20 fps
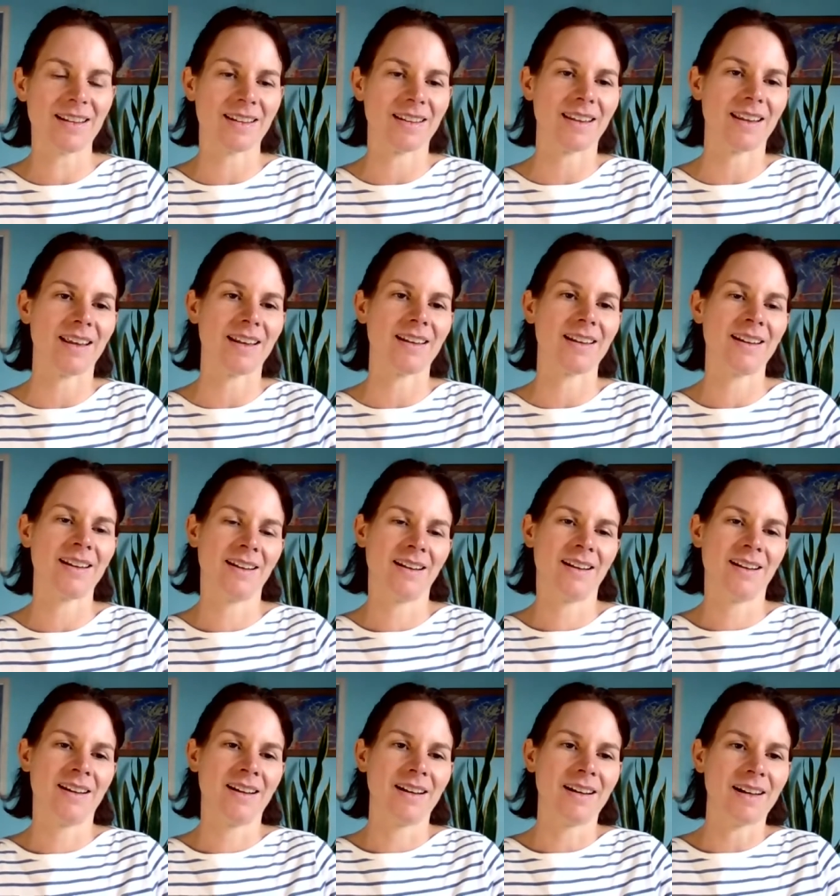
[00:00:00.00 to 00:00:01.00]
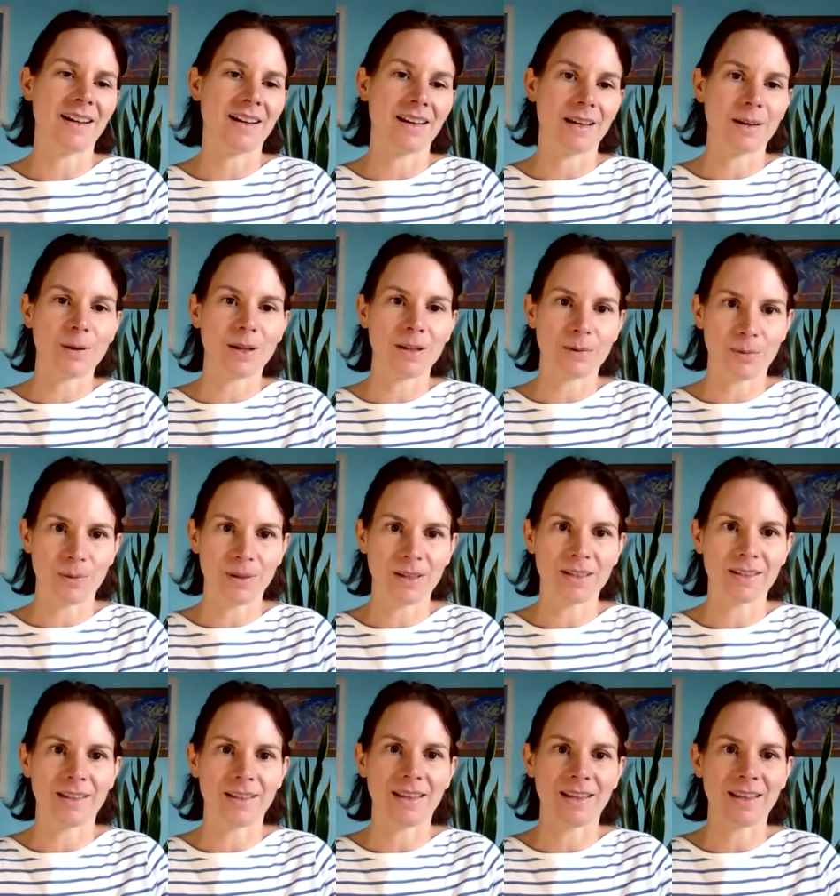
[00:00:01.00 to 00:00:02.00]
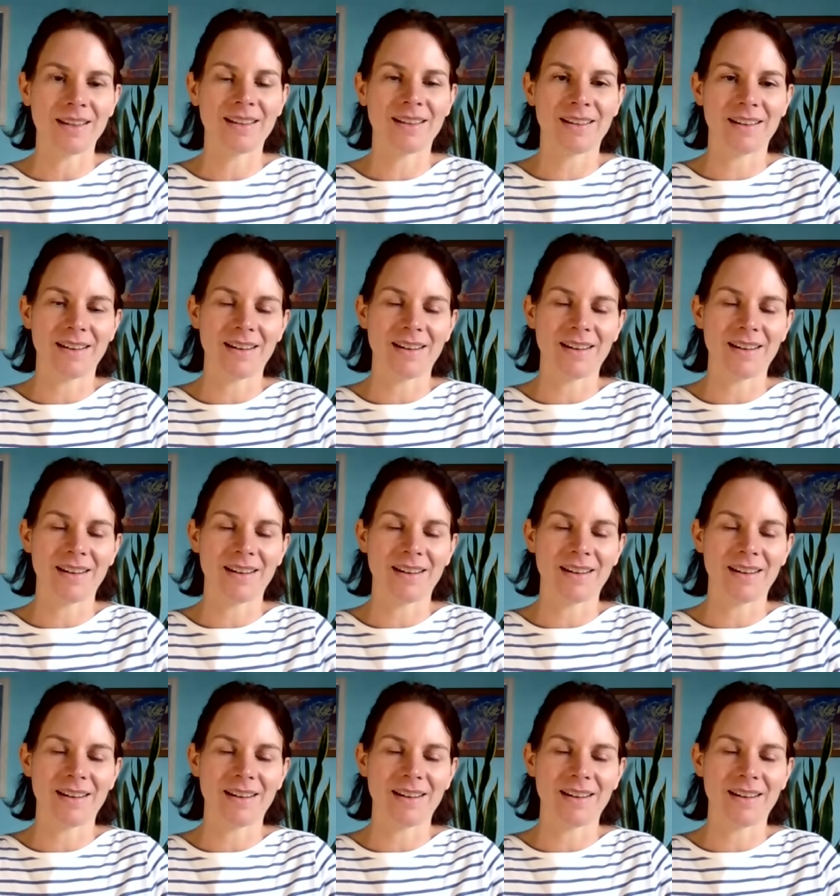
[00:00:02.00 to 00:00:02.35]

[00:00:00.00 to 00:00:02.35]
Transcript: and then I quite quickly